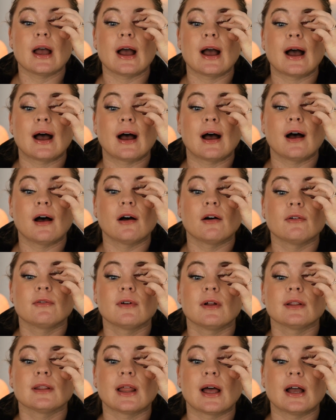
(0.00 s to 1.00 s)

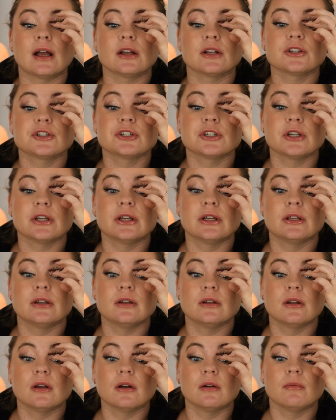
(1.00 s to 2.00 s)
have lash
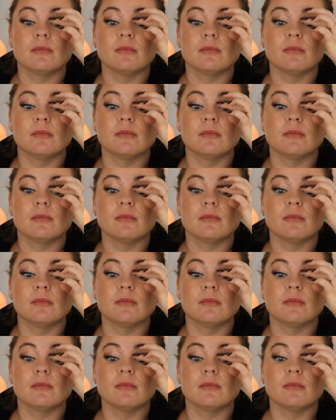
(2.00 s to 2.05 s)
in